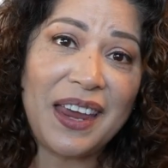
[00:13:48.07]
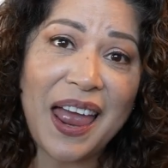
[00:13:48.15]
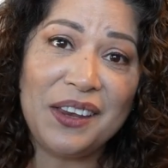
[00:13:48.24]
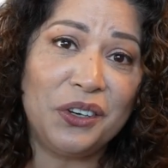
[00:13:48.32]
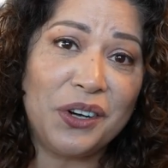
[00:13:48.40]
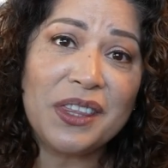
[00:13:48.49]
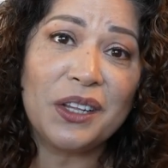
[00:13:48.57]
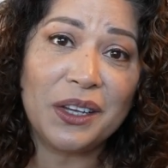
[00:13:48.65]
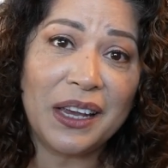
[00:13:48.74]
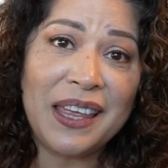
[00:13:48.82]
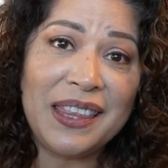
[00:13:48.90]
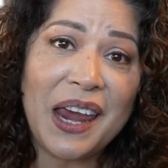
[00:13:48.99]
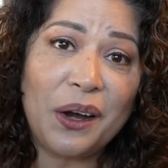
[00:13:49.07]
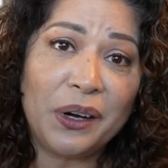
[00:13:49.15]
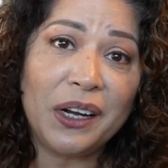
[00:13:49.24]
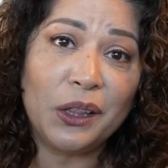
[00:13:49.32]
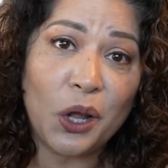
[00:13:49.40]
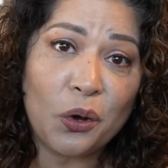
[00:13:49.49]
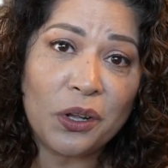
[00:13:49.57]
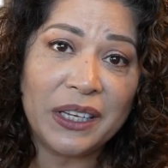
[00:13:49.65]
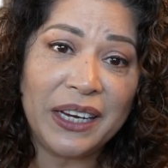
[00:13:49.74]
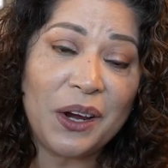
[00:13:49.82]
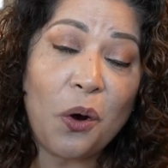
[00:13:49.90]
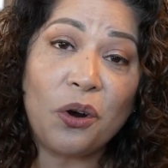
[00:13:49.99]
and you're in the area
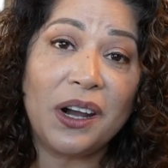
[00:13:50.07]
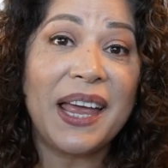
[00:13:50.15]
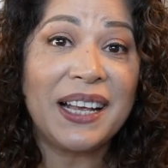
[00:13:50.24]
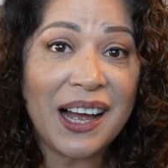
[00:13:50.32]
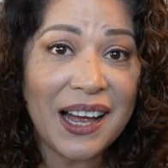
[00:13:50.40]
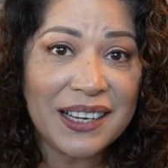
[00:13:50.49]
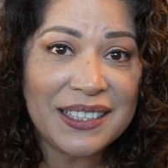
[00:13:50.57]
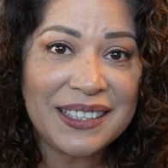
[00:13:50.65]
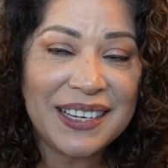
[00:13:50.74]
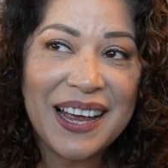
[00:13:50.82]
locally, or like us,